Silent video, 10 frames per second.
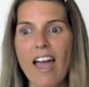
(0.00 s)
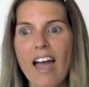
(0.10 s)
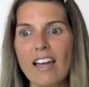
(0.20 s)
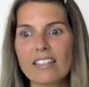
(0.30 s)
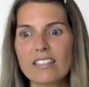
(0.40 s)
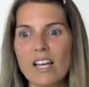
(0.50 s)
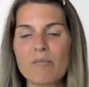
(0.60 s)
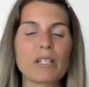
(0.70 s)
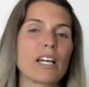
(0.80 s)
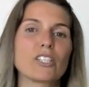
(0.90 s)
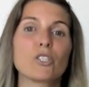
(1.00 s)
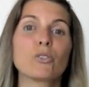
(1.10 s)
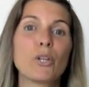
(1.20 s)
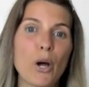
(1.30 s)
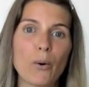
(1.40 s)
And, I mean, I
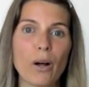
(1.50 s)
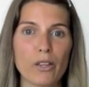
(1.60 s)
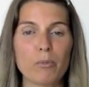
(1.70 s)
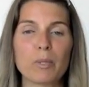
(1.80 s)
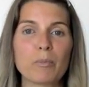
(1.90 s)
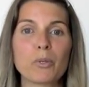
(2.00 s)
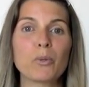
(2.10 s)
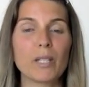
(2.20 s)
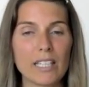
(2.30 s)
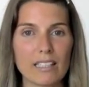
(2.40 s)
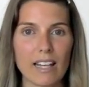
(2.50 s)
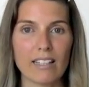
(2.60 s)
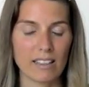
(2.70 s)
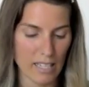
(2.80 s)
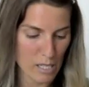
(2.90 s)
do know other people who eat
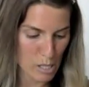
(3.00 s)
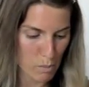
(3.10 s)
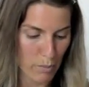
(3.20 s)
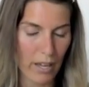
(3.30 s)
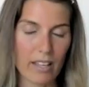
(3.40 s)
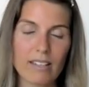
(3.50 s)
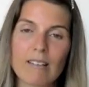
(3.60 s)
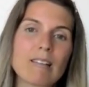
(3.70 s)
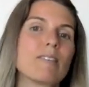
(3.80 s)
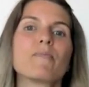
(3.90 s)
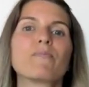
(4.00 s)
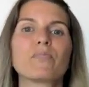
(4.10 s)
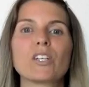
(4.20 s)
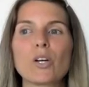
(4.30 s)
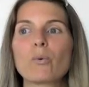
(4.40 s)
like this, but,
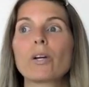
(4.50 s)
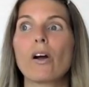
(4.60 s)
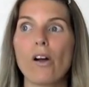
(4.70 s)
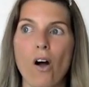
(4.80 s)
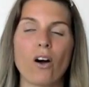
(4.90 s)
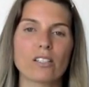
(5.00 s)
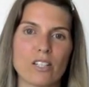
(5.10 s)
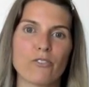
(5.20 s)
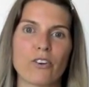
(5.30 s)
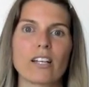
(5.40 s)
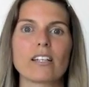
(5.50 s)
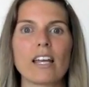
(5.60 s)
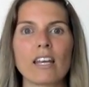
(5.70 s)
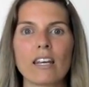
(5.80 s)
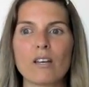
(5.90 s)
you know, we are all different,
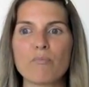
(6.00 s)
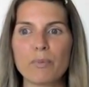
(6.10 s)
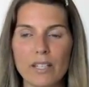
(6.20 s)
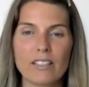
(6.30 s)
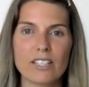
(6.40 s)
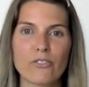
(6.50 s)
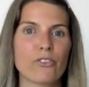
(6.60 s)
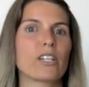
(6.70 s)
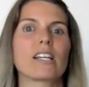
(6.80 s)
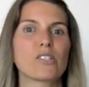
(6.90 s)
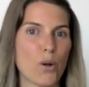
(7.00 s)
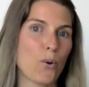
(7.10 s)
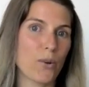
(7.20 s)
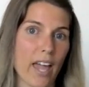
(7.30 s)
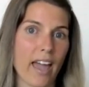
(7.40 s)
and being different is
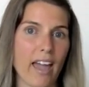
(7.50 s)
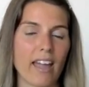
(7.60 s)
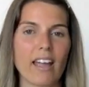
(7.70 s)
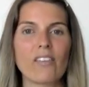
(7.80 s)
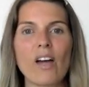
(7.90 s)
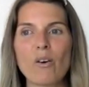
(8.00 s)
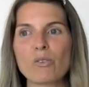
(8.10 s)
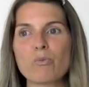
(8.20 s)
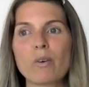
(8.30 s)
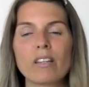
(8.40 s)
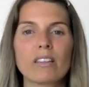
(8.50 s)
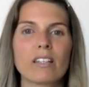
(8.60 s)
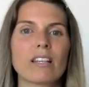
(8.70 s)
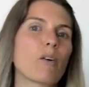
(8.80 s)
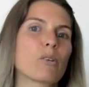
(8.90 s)
okay. And that was one
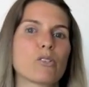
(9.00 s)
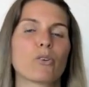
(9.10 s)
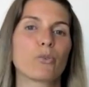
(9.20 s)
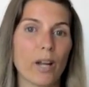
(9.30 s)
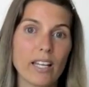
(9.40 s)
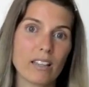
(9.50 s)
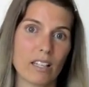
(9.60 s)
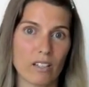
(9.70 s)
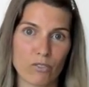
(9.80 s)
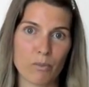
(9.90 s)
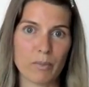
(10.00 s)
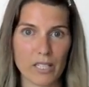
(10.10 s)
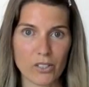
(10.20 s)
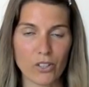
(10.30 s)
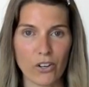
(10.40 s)
thing that was a great thing for me
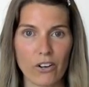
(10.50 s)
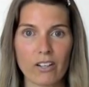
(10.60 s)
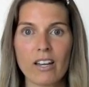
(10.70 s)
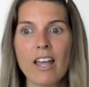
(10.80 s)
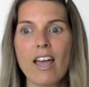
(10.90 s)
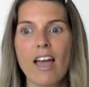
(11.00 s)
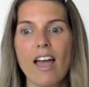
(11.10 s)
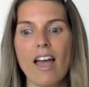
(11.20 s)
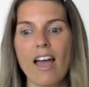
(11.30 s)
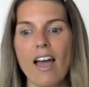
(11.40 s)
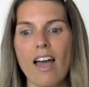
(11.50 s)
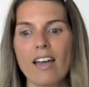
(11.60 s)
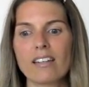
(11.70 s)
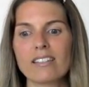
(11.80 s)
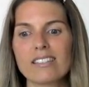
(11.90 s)
to learn
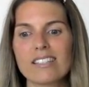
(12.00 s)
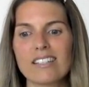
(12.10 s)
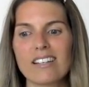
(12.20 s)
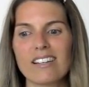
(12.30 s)
and